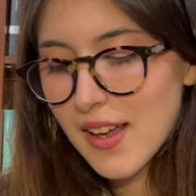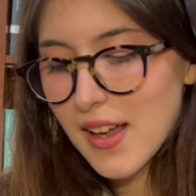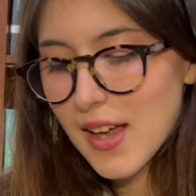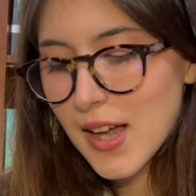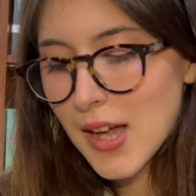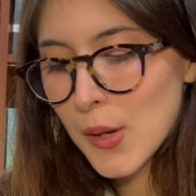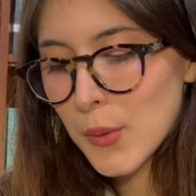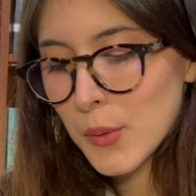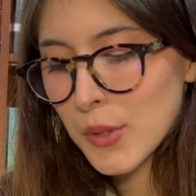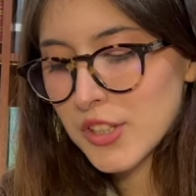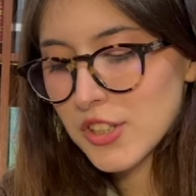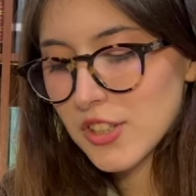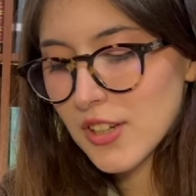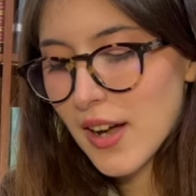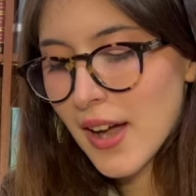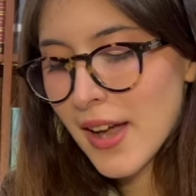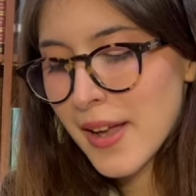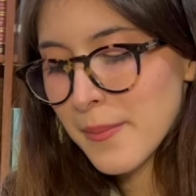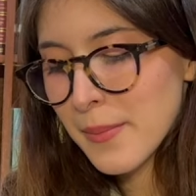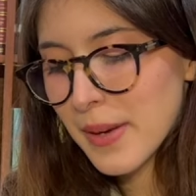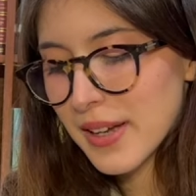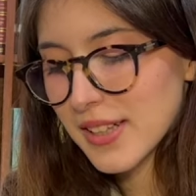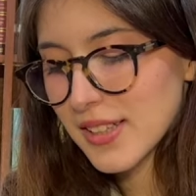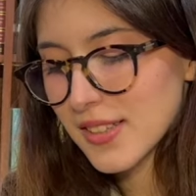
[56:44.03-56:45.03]
and which I
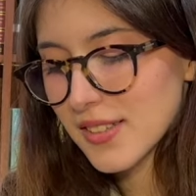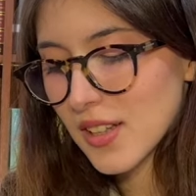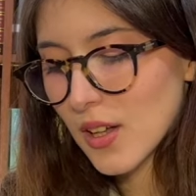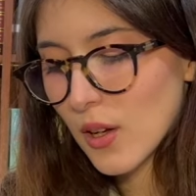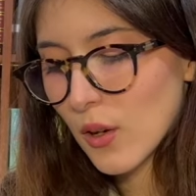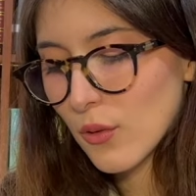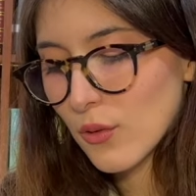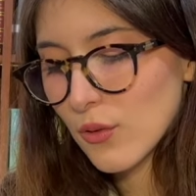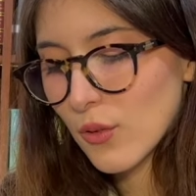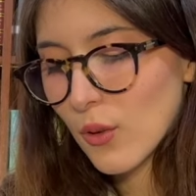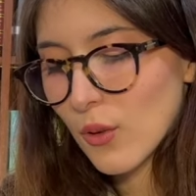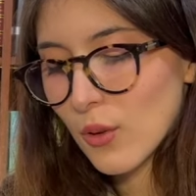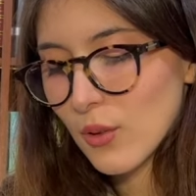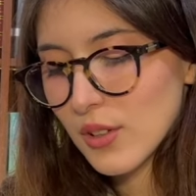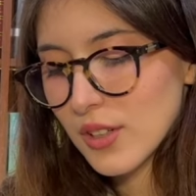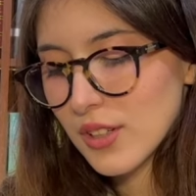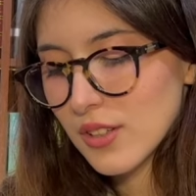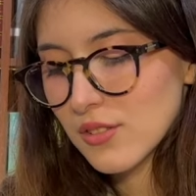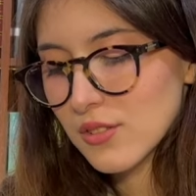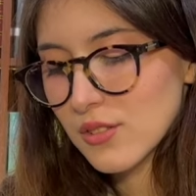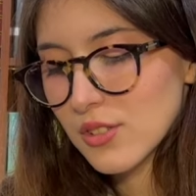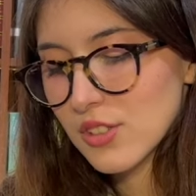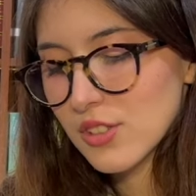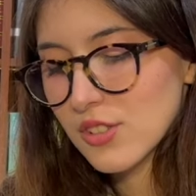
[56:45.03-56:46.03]
myself only
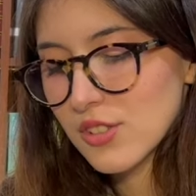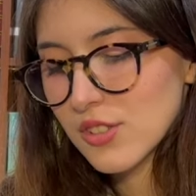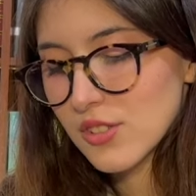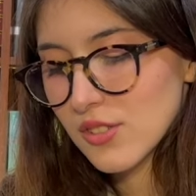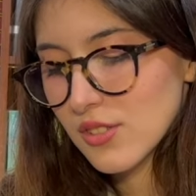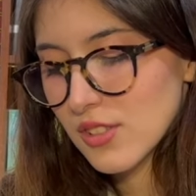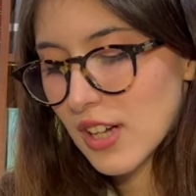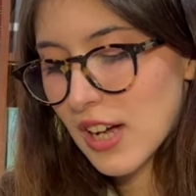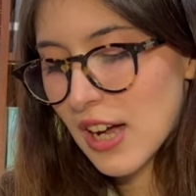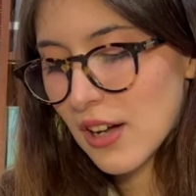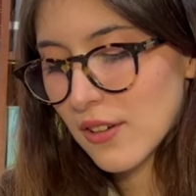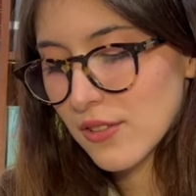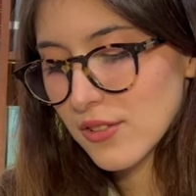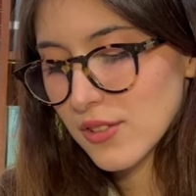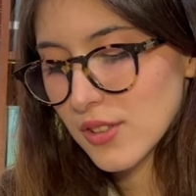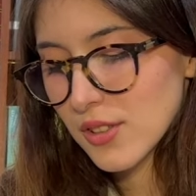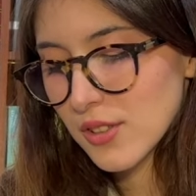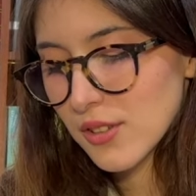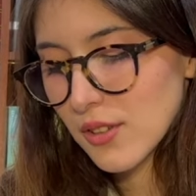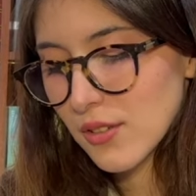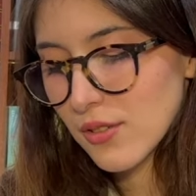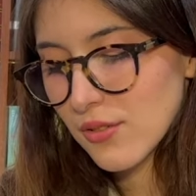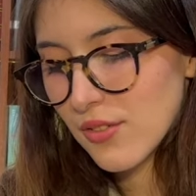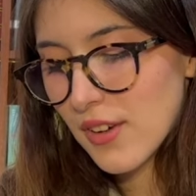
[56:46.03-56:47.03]
understood after
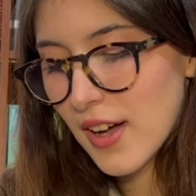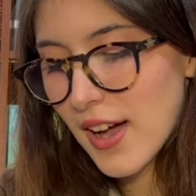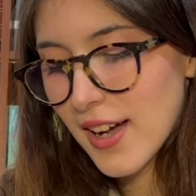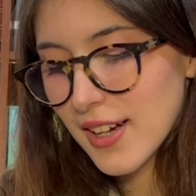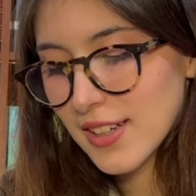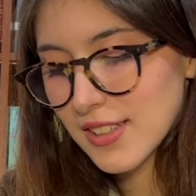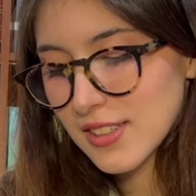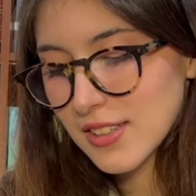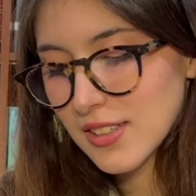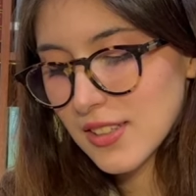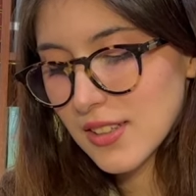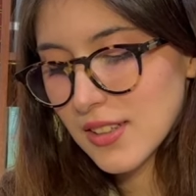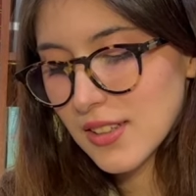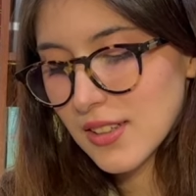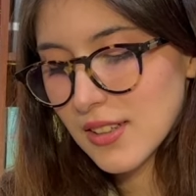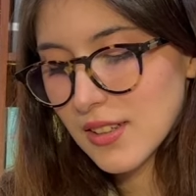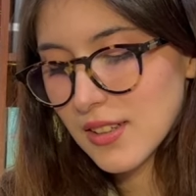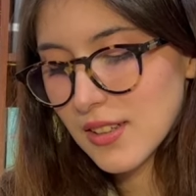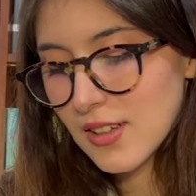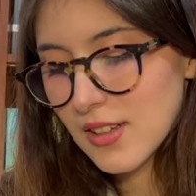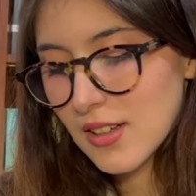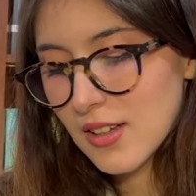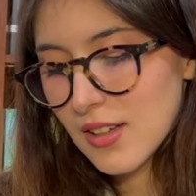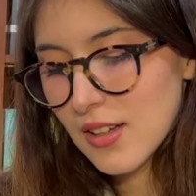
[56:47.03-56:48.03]
the fact.
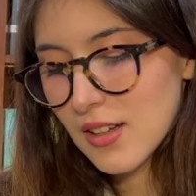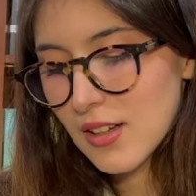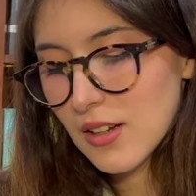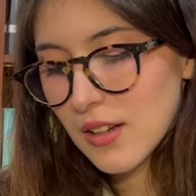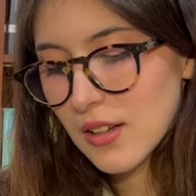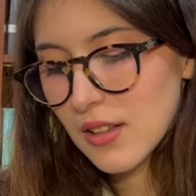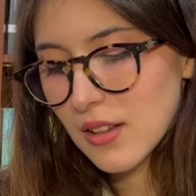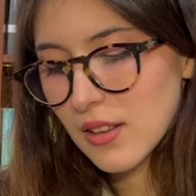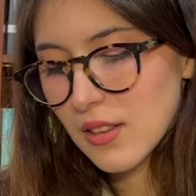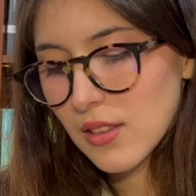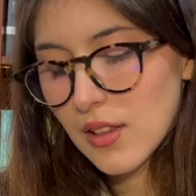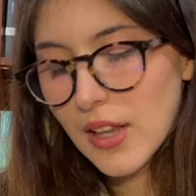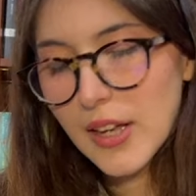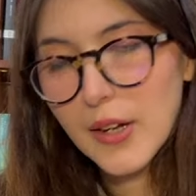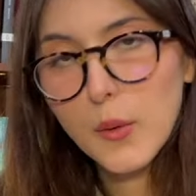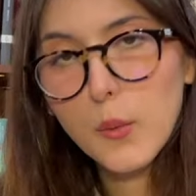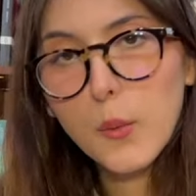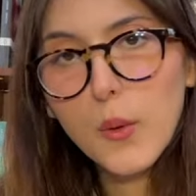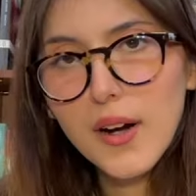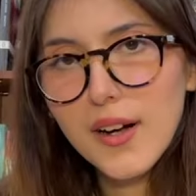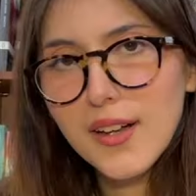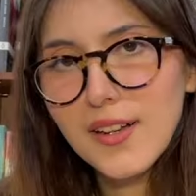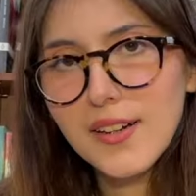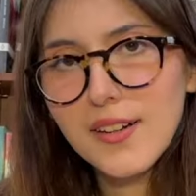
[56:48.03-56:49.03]
Like
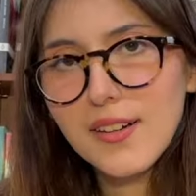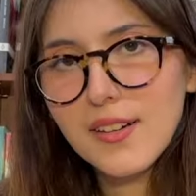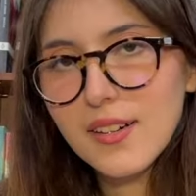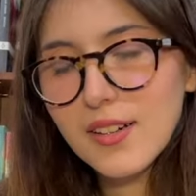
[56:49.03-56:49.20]
what?